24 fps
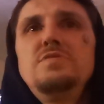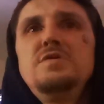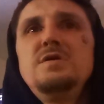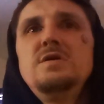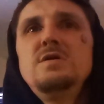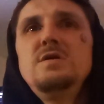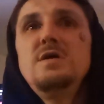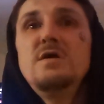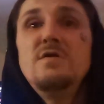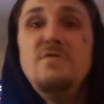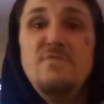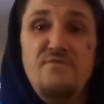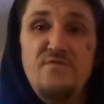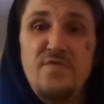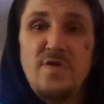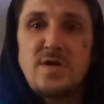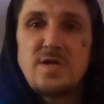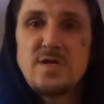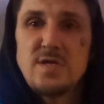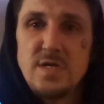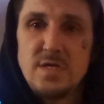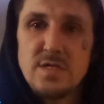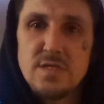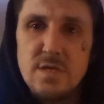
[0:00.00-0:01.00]
the
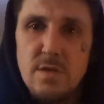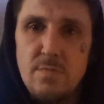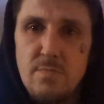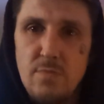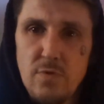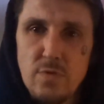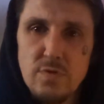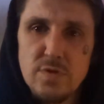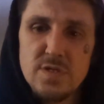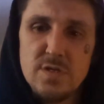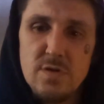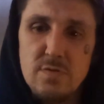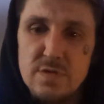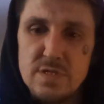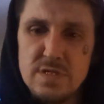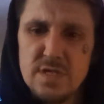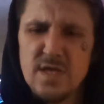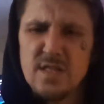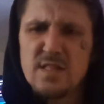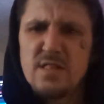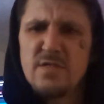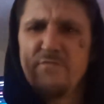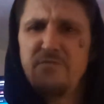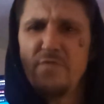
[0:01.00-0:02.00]
infinity symbol. So it's
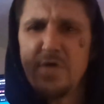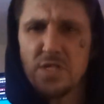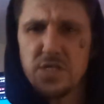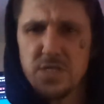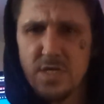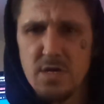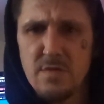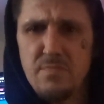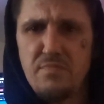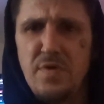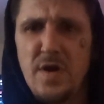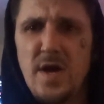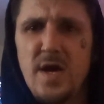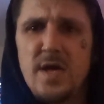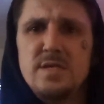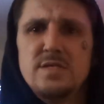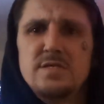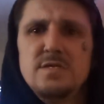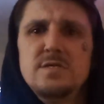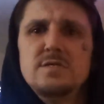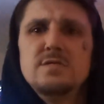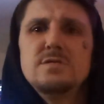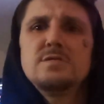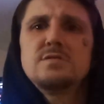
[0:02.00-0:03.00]
like the Vesica
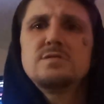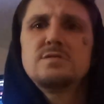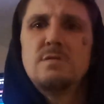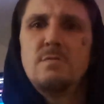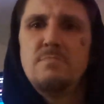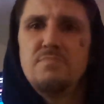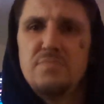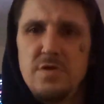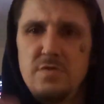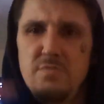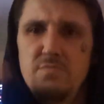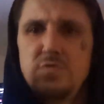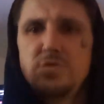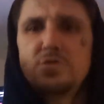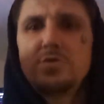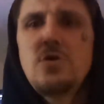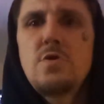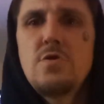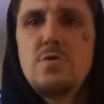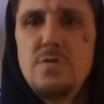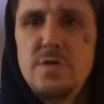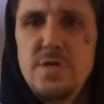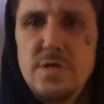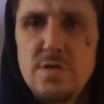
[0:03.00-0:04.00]
Pisces. It's something
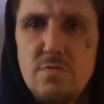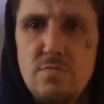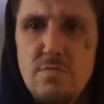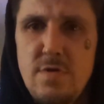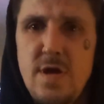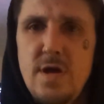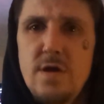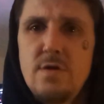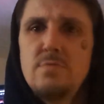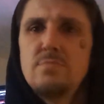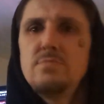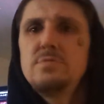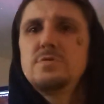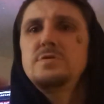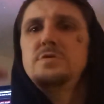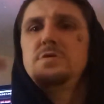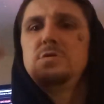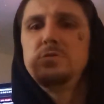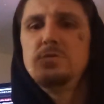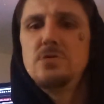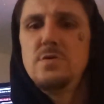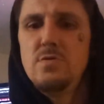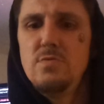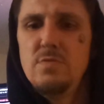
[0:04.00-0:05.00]
returning around,
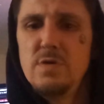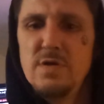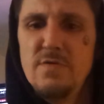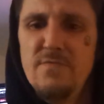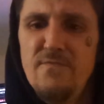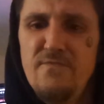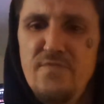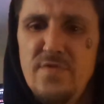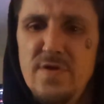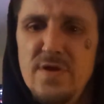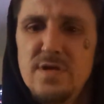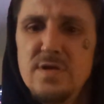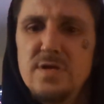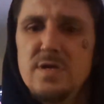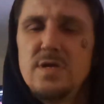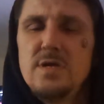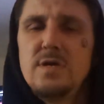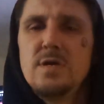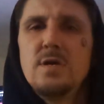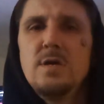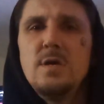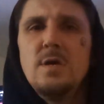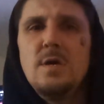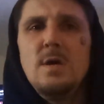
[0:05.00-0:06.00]

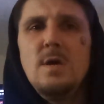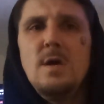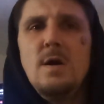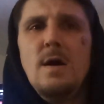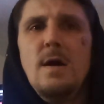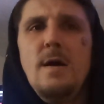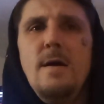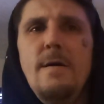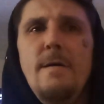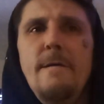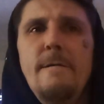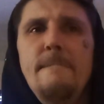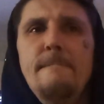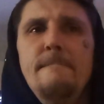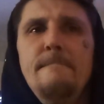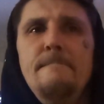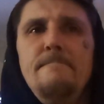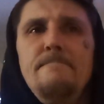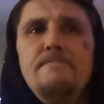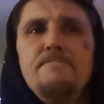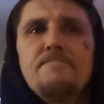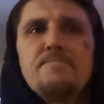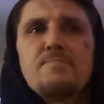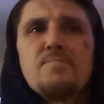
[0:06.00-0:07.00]
infinity.
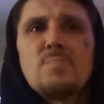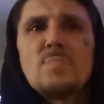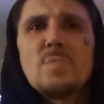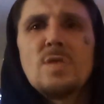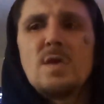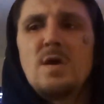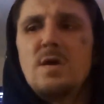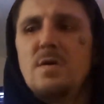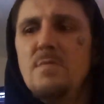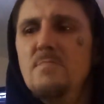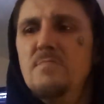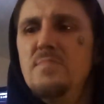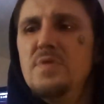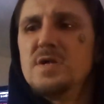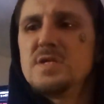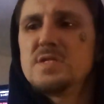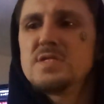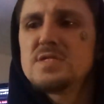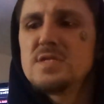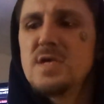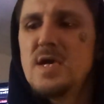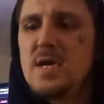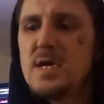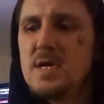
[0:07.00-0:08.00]
But
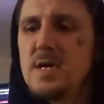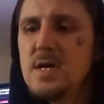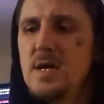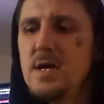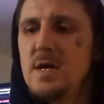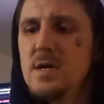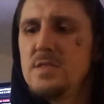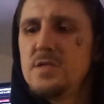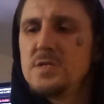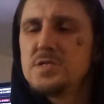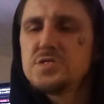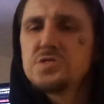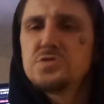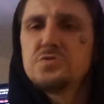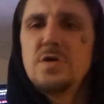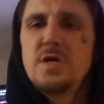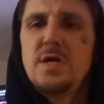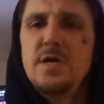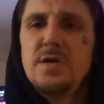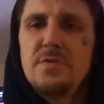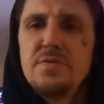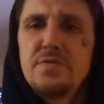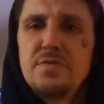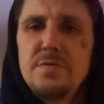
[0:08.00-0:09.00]
it's like the
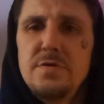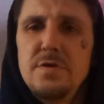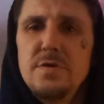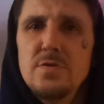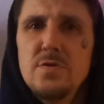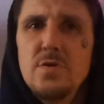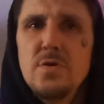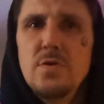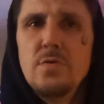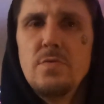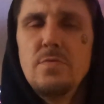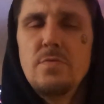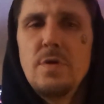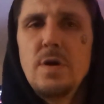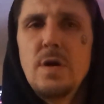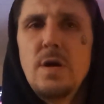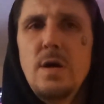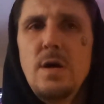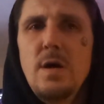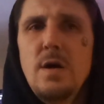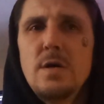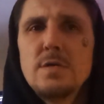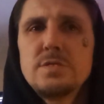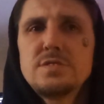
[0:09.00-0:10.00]
strength,
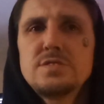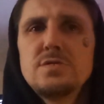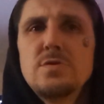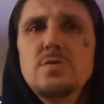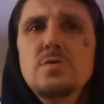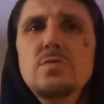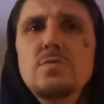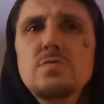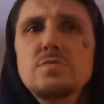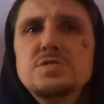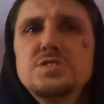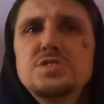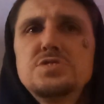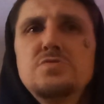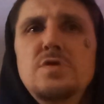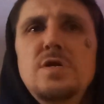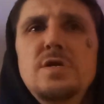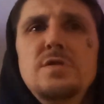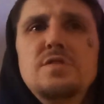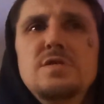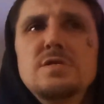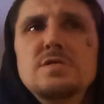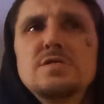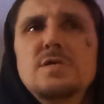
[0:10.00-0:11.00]
so
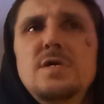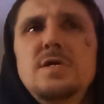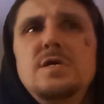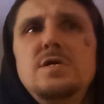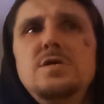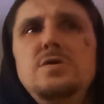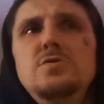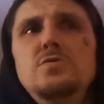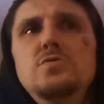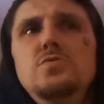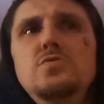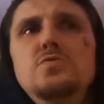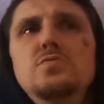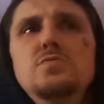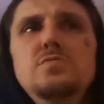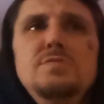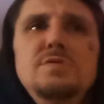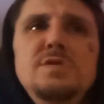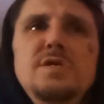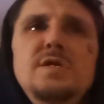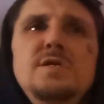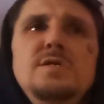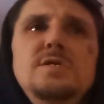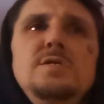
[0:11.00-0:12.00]
strength is like you
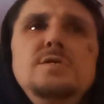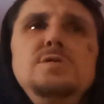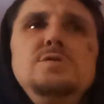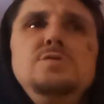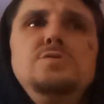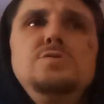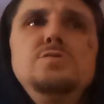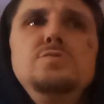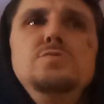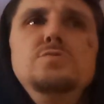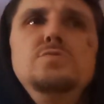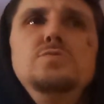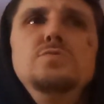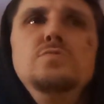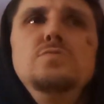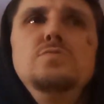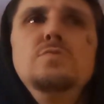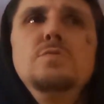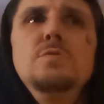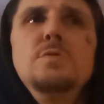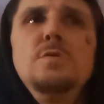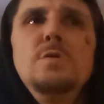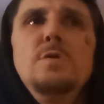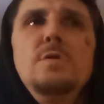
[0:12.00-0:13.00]
needing
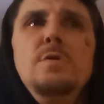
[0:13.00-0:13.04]
to